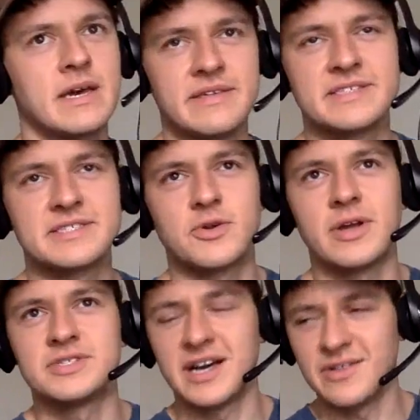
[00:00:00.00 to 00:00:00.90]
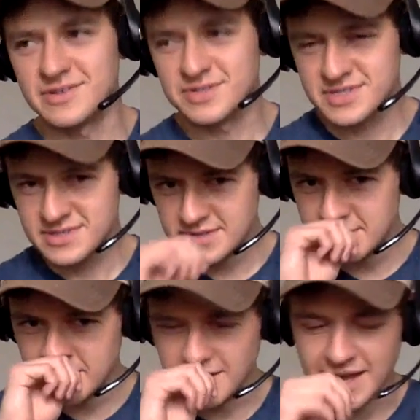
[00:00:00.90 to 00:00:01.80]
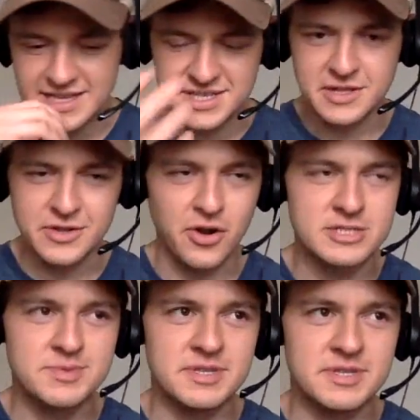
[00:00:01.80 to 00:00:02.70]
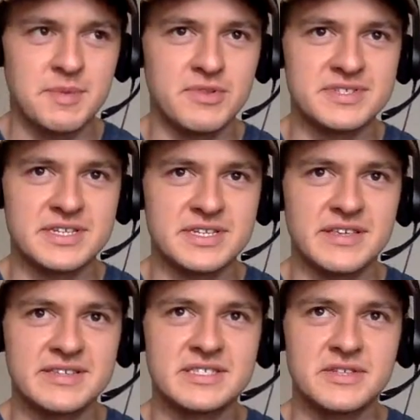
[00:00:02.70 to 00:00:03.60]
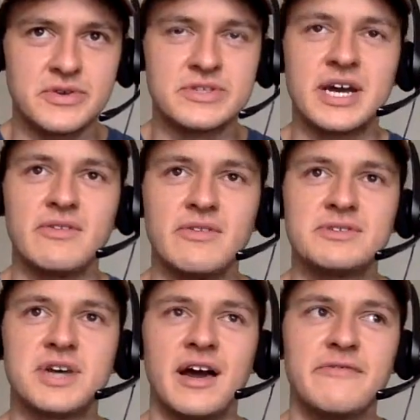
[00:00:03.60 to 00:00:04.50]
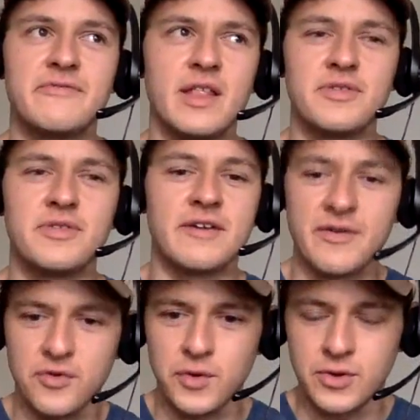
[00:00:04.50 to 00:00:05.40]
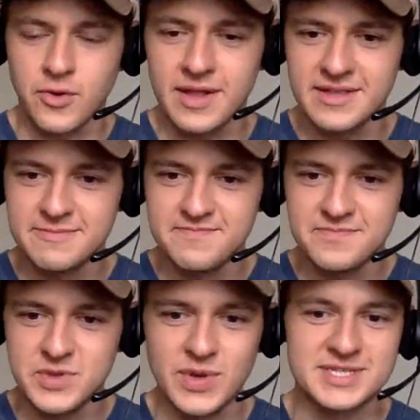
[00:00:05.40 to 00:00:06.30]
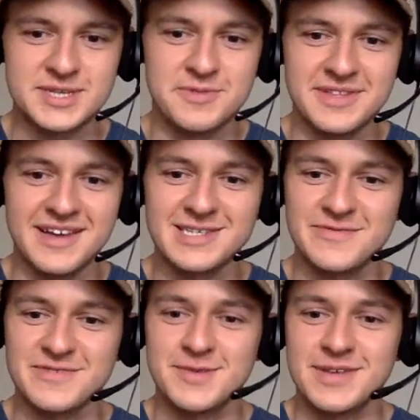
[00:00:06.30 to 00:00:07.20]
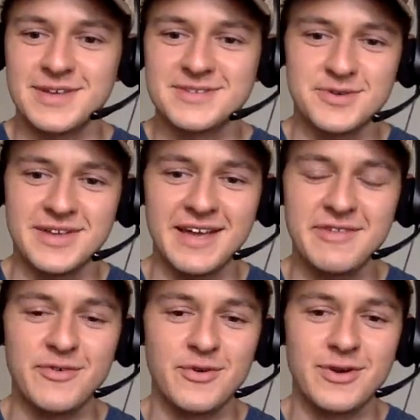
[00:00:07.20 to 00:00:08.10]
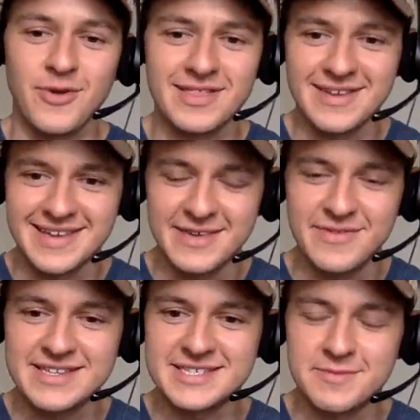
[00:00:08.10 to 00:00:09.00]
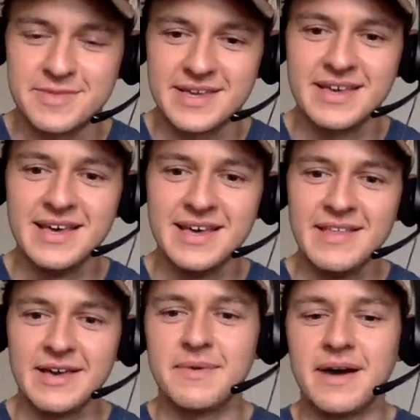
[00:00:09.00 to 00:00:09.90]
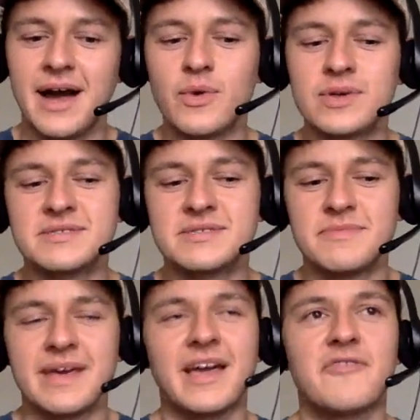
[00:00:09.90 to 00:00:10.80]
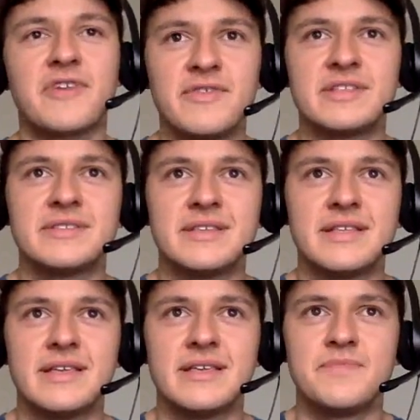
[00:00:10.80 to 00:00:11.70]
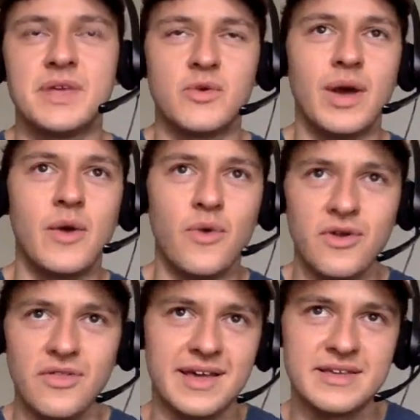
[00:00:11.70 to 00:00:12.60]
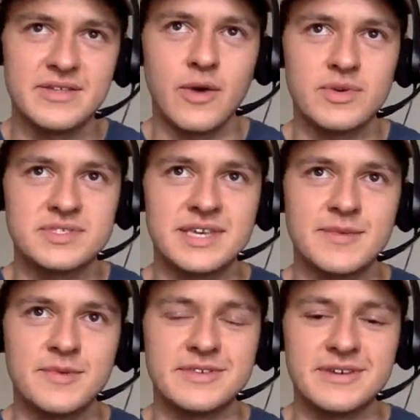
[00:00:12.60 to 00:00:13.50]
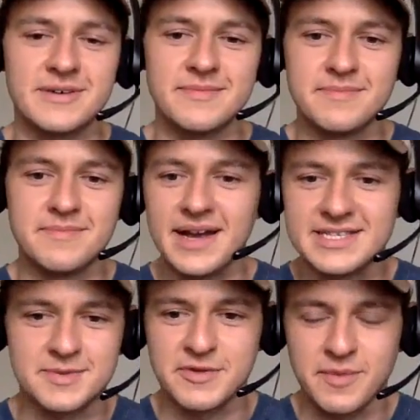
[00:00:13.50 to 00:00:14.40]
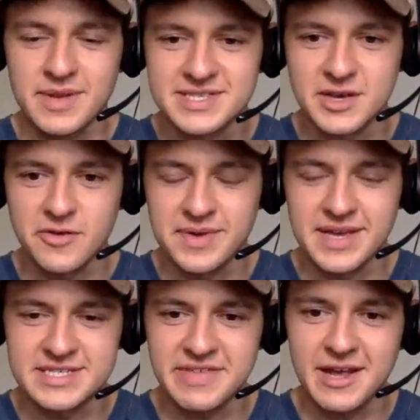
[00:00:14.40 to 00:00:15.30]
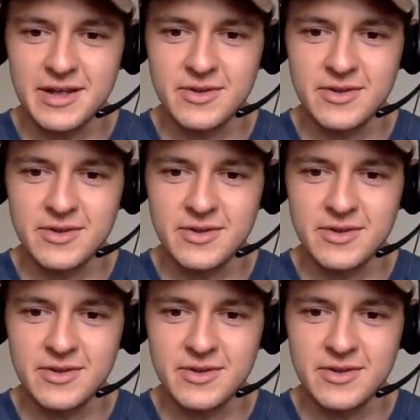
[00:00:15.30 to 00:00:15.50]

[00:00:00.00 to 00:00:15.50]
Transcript: that's a great challenge. As an encouragement to people listening to this to do the challenge, I don't think I've ever regretted doing something nice for someone else, or like I've never regretted like giving something. Like I wasn't like I've given in a way where like I wasn't able to buy something for myself because of that,